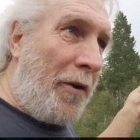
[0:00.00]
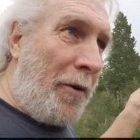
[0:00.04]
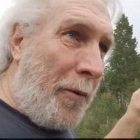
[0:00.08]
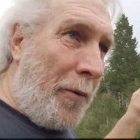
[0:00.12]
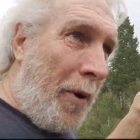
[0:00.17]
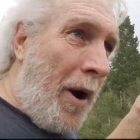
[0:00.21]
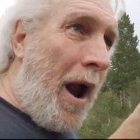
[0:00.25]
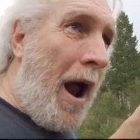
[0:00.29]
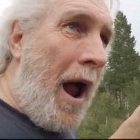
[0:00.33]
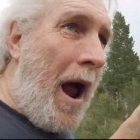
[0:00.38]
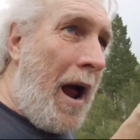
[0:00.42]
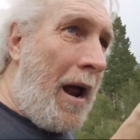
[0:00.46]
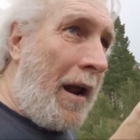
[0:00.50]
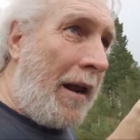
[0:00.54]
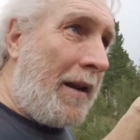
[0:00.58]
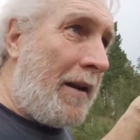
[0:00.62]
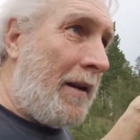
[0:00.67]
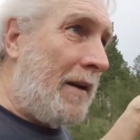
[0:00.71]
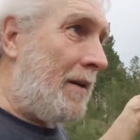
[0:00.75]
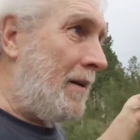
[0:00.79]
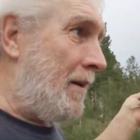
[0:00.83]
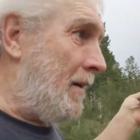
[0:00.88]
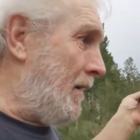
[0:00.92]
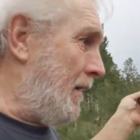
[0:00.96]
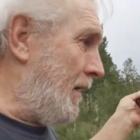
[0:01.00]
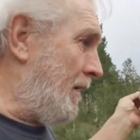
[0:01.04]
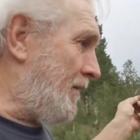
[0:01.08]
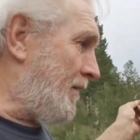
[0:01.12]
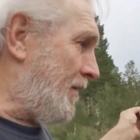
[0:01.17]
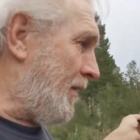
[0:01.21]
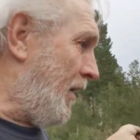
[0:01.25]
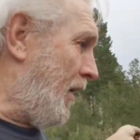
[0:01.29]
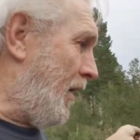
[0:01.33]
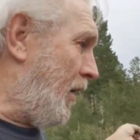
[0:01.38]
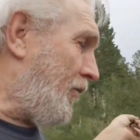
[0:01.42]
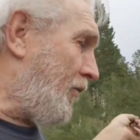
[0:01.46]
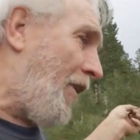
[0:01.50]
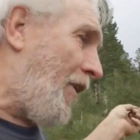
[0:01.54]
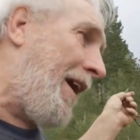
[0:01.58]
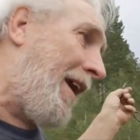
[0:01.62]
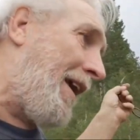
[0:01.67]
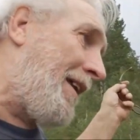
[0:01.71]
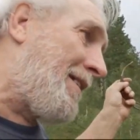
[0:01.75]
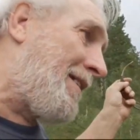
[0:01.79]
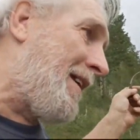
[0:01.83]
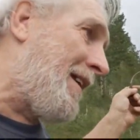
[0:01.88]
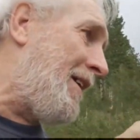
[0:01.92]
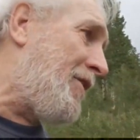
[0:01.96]
on the rock. It looks
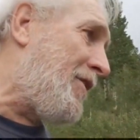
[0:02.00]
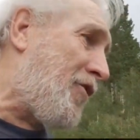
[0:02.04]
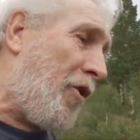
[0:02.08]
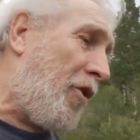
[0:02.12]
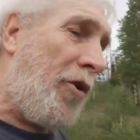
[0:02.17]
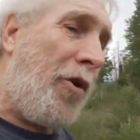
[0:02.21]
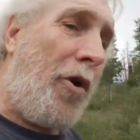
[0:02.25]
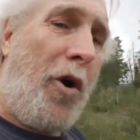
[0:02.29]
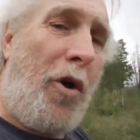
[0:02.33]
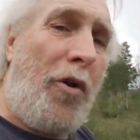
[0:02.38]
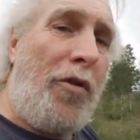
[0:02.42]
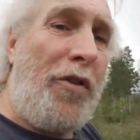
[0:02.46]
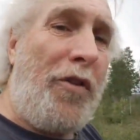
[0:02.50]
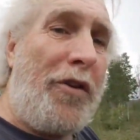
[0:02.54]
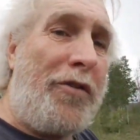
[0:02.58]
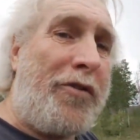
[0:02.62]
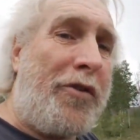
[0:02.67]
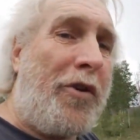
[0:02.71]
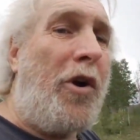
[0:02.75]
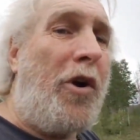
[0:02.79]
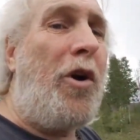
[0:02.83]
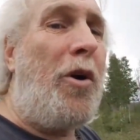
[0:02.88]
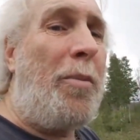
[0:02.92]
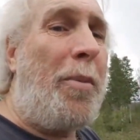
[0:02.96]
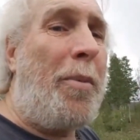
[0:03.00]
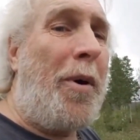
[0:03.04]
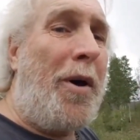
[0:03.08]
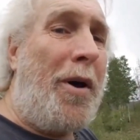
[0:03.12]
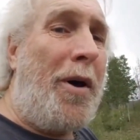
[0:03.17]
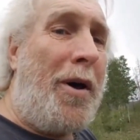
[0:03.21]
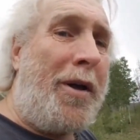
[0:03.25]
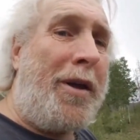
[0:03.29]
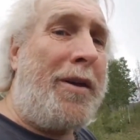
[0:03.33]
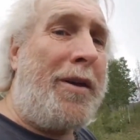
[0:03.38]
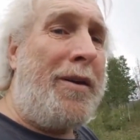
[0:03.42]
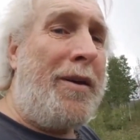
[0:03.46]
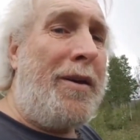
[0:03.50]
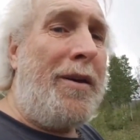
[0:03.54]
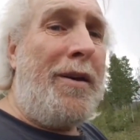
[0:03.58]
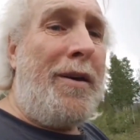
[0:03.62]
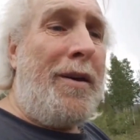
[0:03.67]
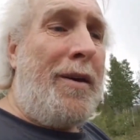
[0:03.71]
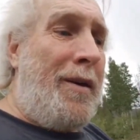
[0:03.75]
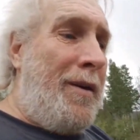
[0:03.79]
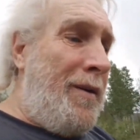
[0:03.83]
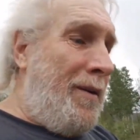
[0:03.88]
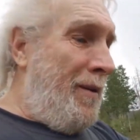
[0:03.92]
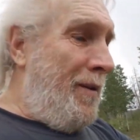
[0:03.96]
like a teacher holding the school book
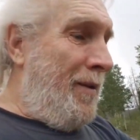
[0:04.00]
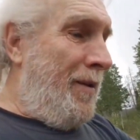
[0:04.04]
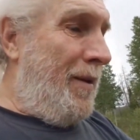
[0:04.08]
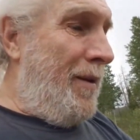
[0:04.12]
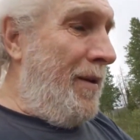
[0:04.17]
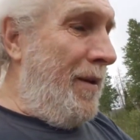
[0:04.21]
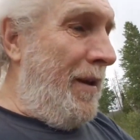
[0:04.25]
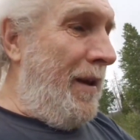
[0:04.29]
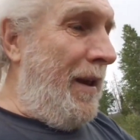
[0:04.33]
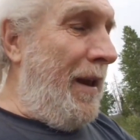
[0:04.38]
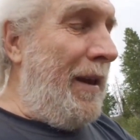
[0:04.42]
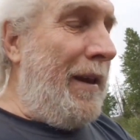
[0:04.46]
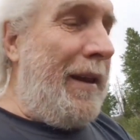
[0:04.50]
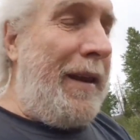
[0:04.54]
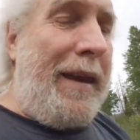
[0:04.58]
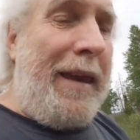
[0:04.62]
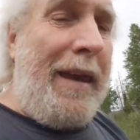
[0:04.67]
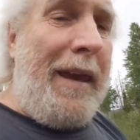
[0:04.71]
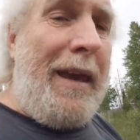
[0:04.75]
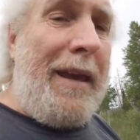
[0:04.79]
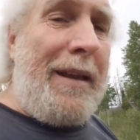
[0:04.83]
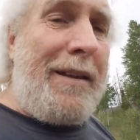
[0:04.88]
and a